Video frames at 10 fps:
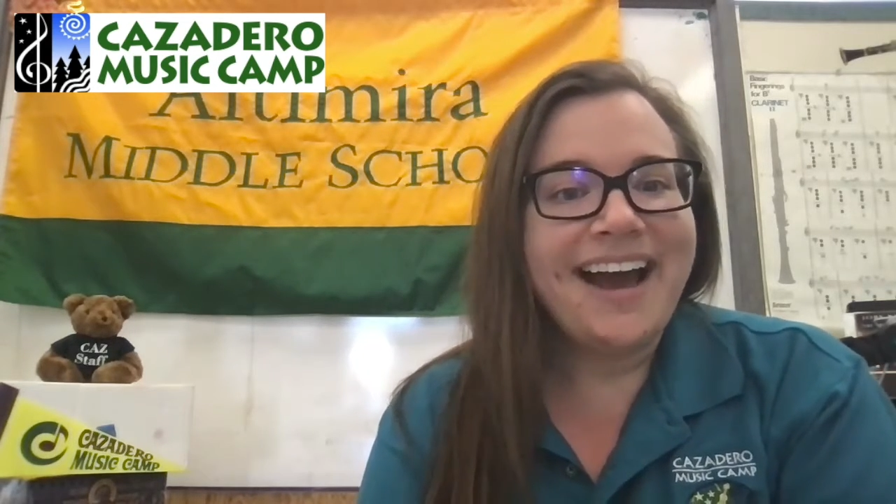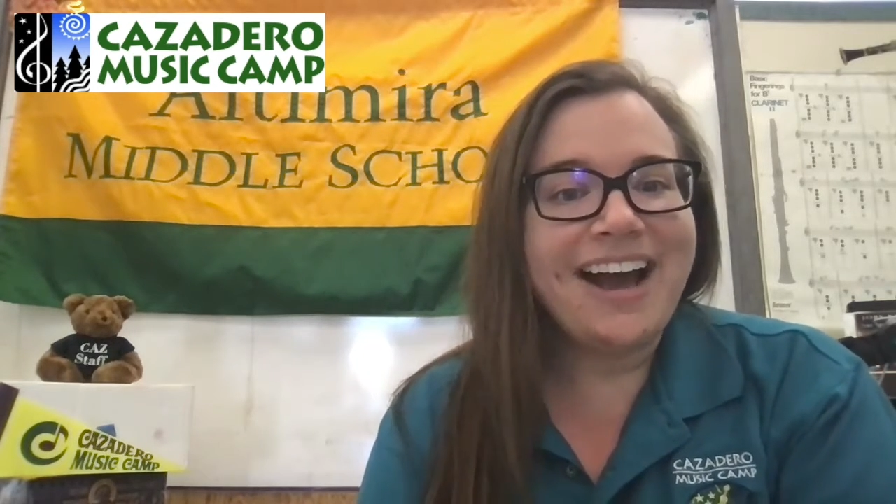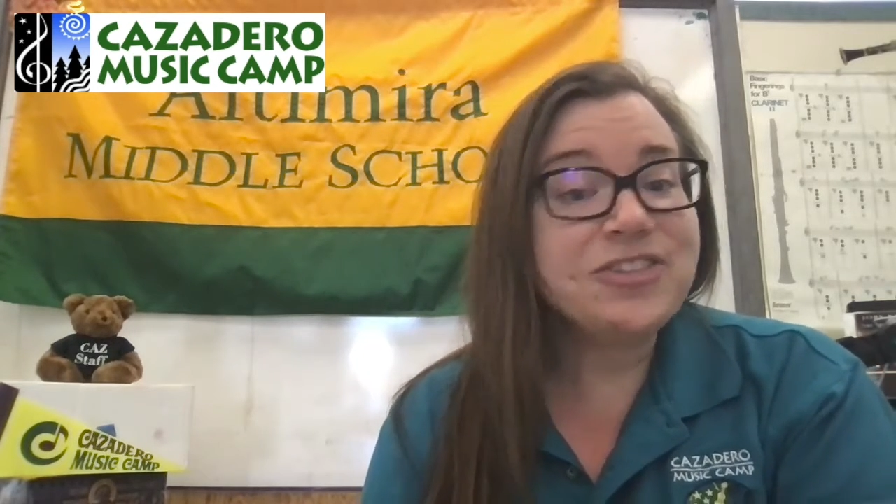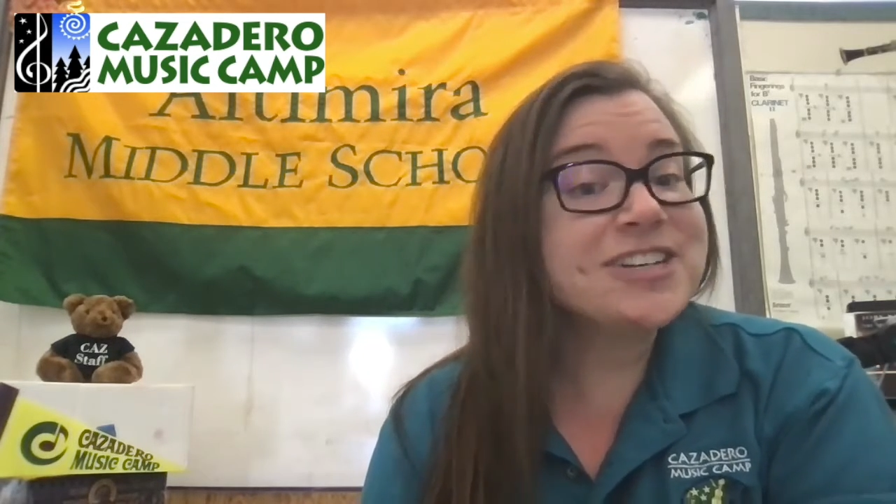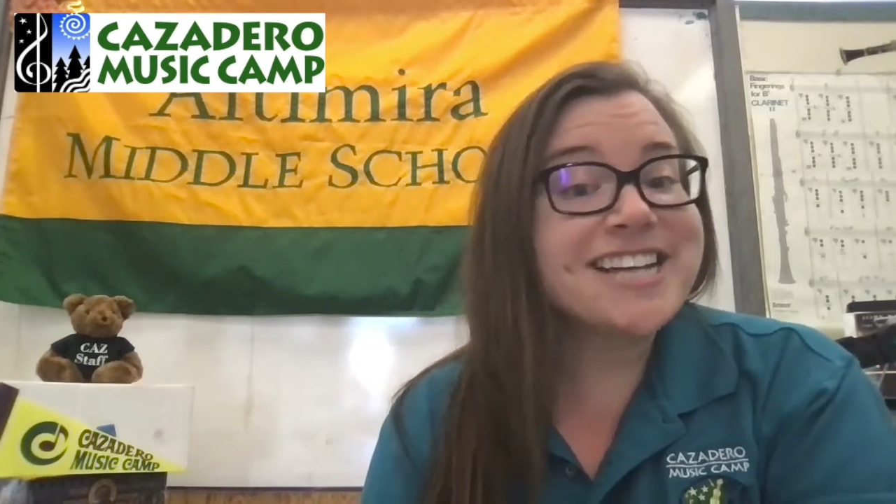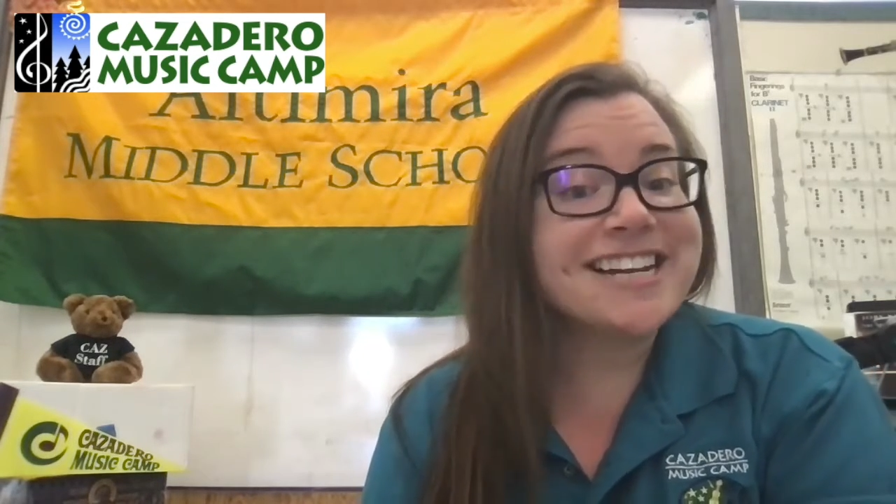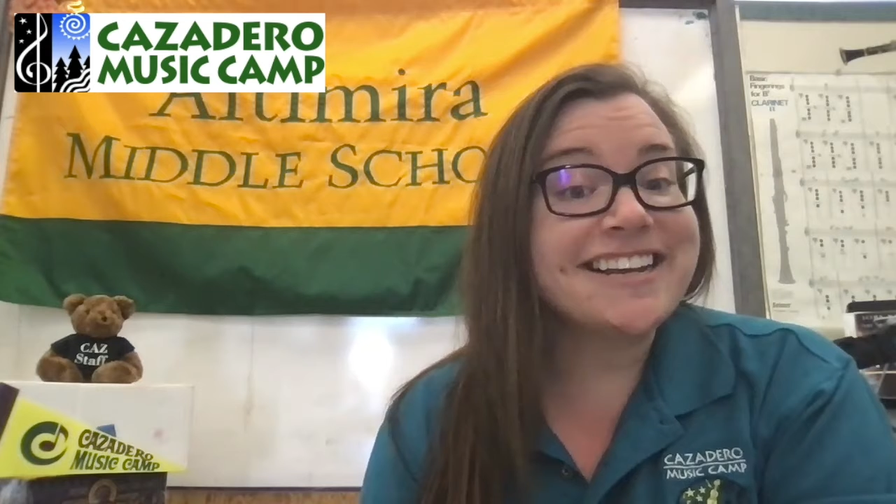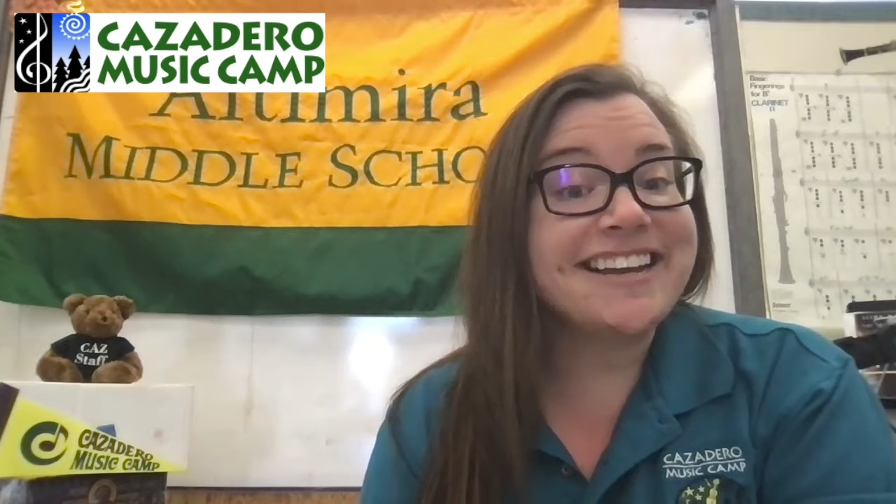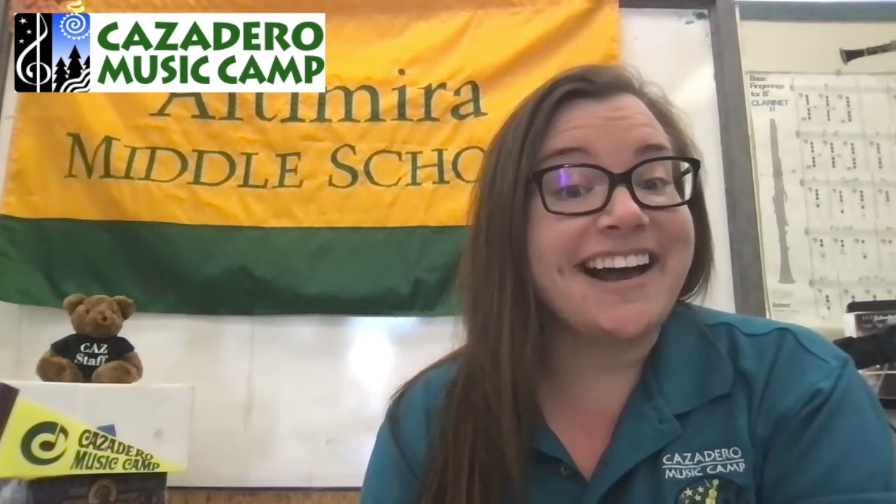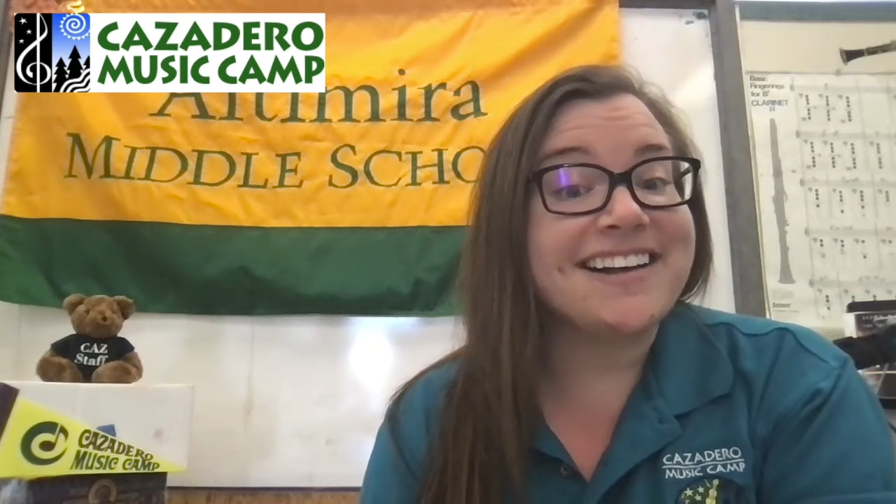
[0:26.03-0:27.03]
After
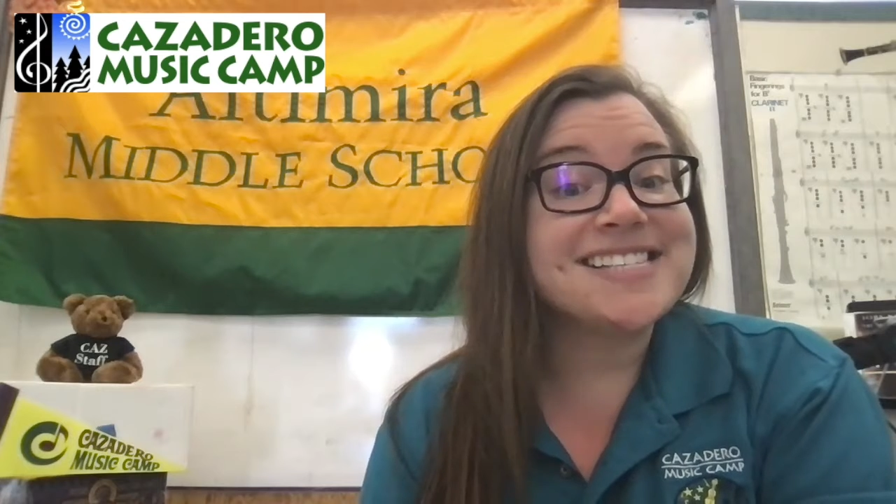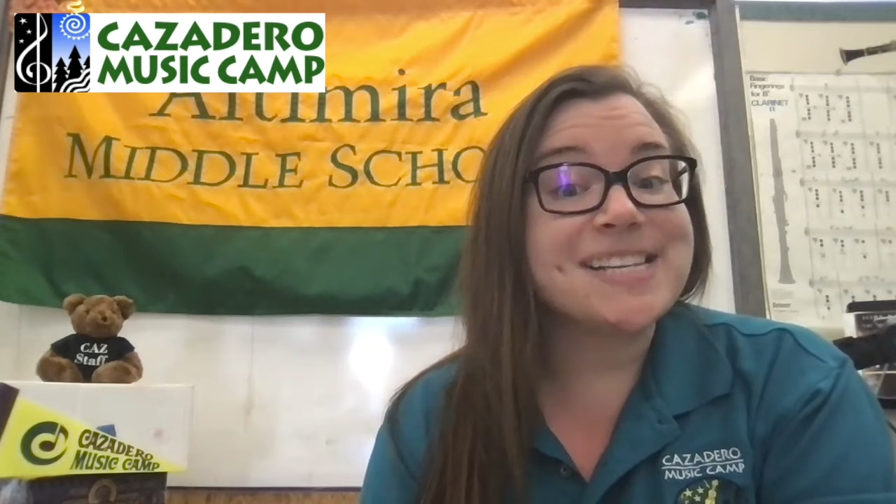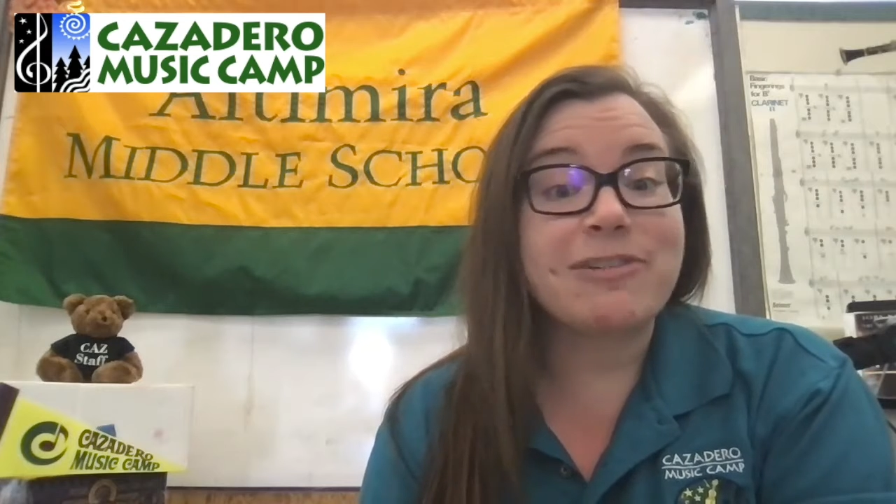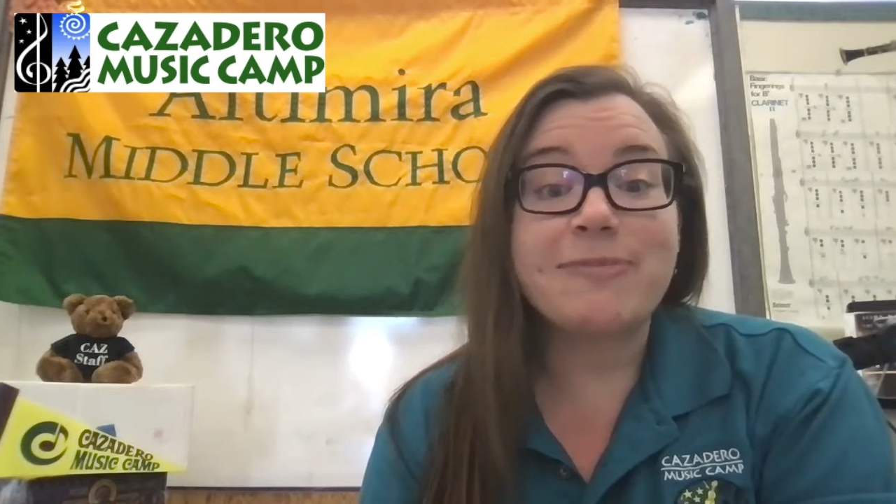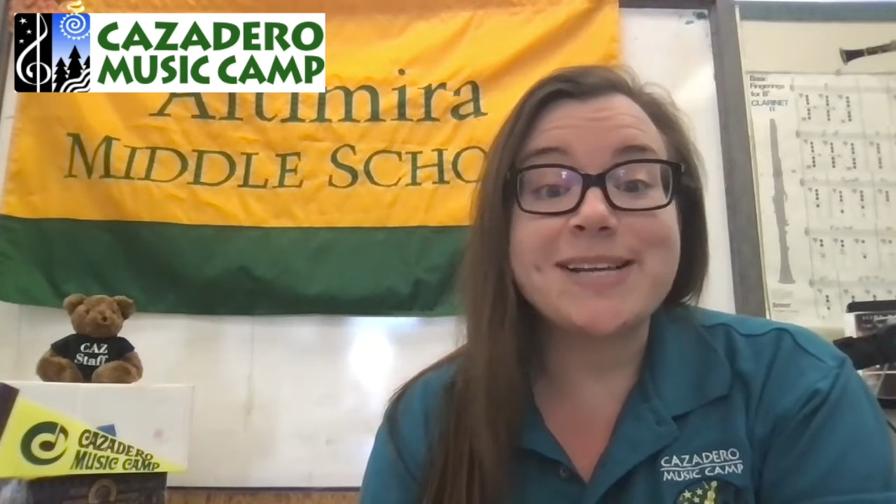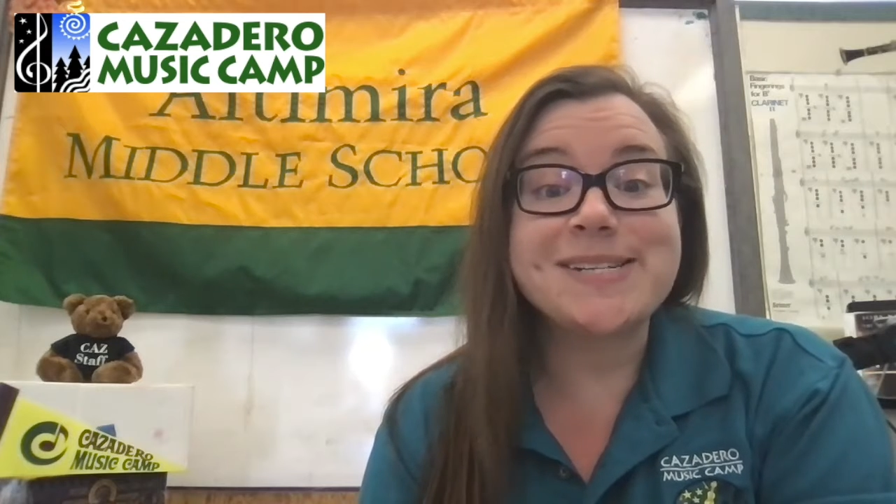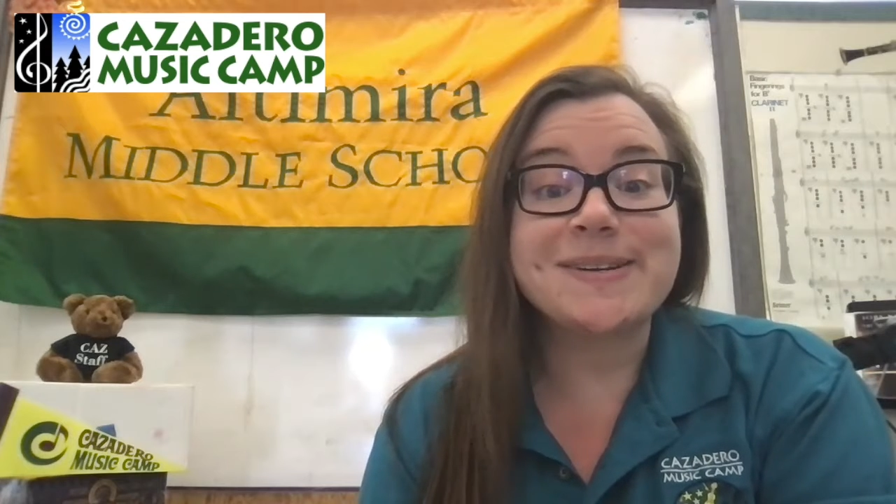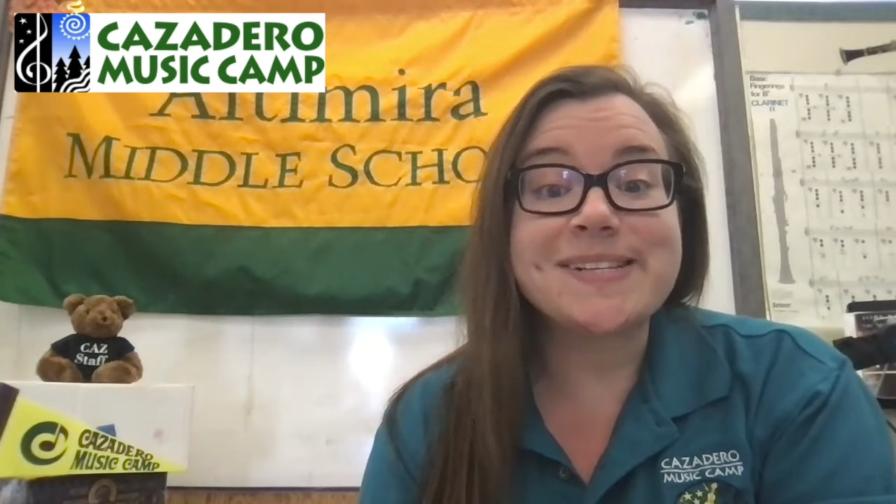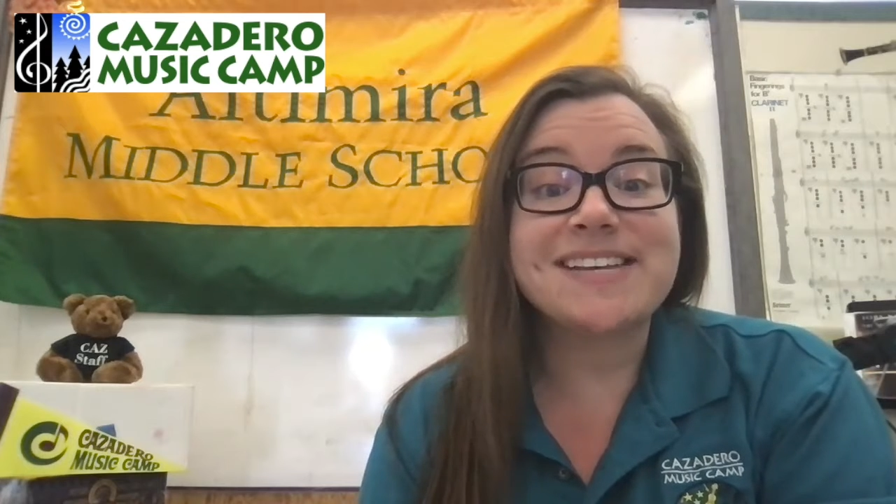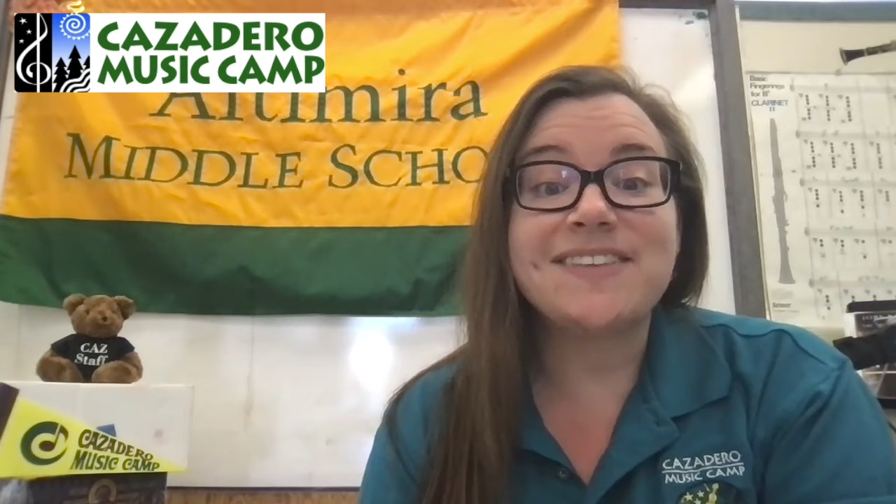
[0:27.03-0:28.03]
attending Caz, some of my
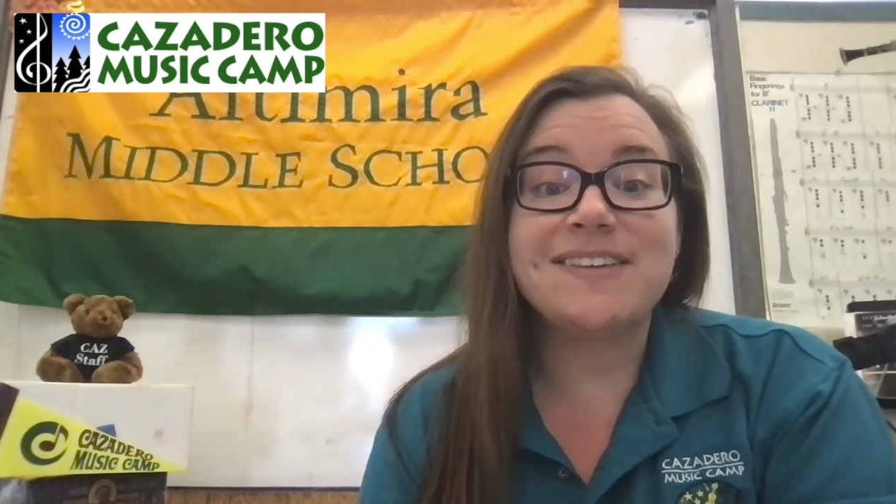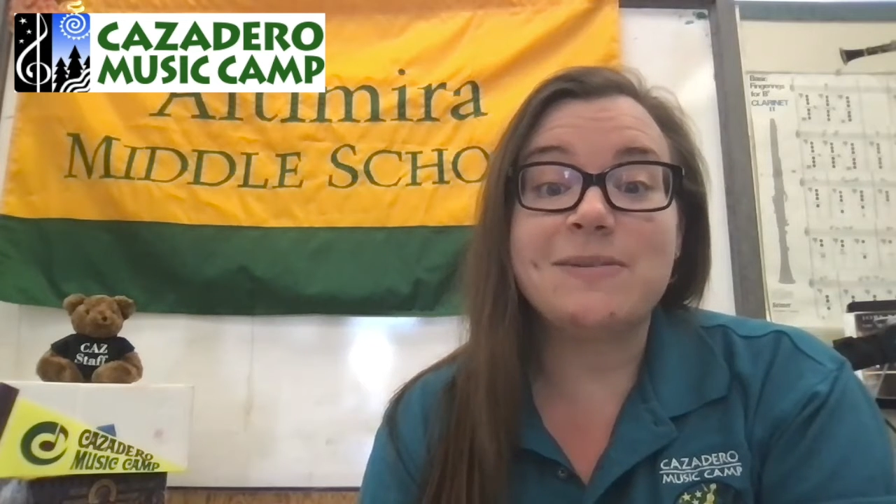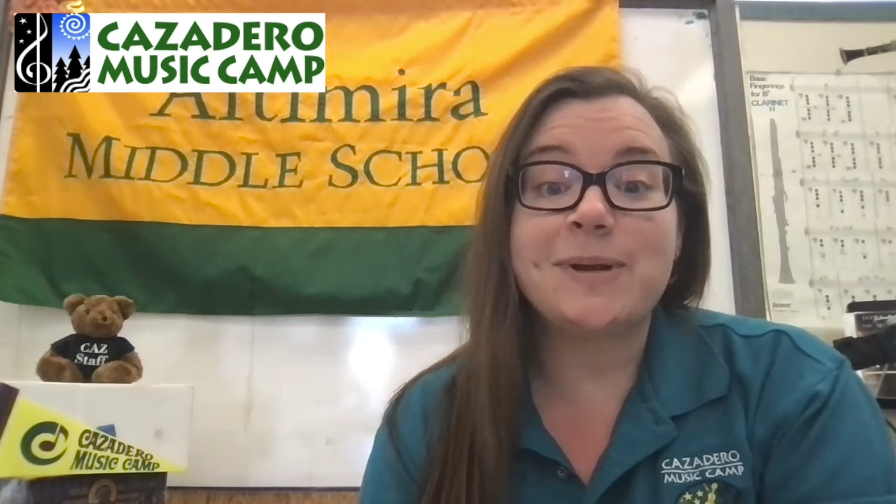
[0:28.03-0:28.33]
students have even